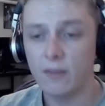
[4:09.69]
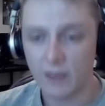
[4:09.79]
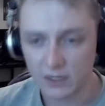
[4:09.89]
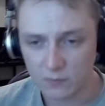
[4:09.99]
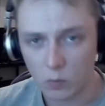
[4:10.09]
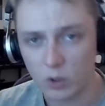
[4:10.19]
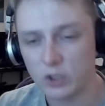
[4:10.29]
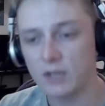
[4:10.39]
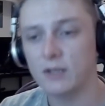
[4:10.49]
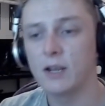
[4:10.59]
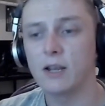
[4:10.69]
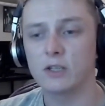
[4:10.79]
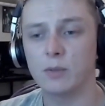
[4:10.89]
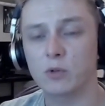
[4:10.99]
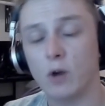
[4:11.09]
Thanks for watching.
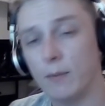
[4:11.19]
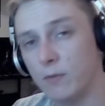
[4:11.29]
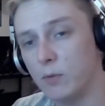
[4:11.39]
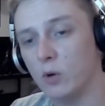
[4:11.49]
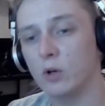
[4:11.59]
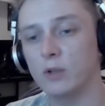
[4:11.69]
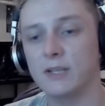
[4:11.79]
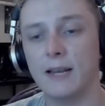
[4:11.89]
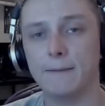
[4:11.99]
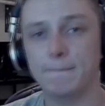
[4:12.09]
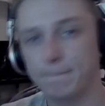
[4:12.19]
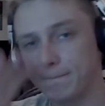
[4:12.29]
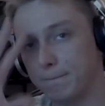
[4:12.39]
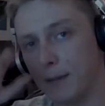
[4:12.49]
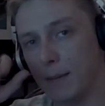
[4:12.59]
Subscribe for more content.
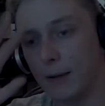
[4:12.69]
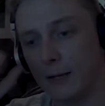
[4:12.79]
Bye bye.